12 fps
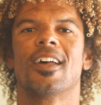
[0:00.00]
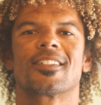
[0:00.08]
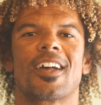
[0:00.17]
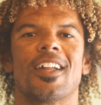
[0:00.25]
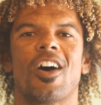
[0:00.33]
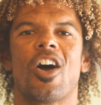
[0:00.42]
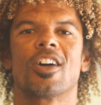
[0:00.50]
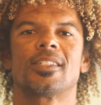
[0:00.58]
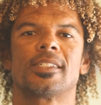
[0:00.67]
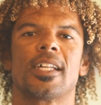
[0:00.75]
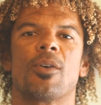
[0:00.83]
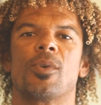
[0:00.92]
It's kind of hard to
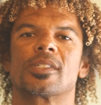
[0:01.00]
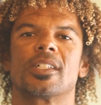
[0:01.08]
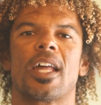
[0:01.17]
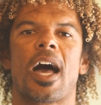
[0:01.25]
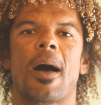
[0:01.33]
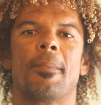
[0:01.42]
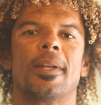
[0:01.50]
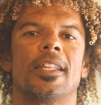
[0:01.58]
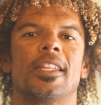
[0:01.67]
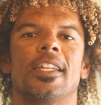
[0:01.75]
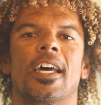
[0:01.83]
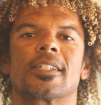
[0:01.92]
say what's going to happen in
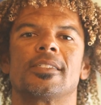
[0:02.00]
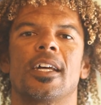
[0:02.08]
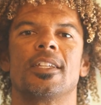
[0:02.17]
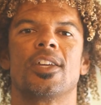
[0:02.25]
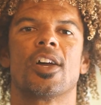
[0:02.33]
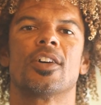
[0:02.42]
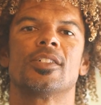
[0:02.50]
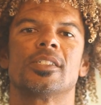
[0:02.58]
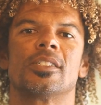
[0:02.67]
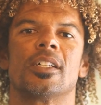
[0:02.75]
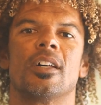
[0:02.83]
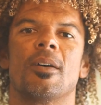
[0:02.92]
the next 10 years,
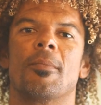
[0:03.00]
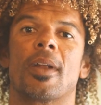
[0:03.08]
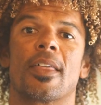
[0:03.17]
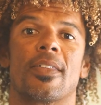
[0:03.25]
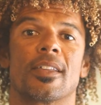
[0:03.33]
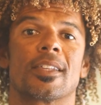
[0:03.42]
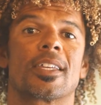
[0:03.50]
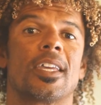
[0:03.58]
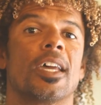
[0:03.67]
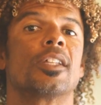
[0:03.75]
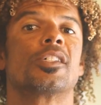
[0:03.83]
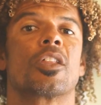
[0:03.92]
but I think the
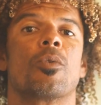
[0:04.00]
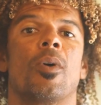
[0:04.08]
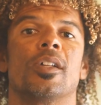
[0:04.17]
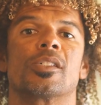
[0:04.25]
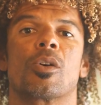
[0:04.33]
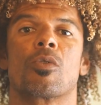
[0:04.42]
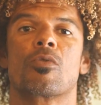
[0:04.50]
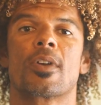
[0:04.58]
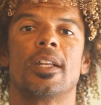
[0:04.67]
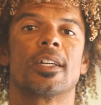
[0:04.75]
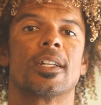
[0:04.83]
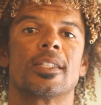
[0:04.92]
kids are the ones who are
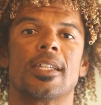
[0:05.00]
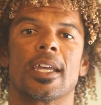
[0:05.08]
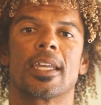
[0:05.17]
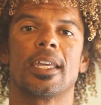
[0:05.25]
really going to take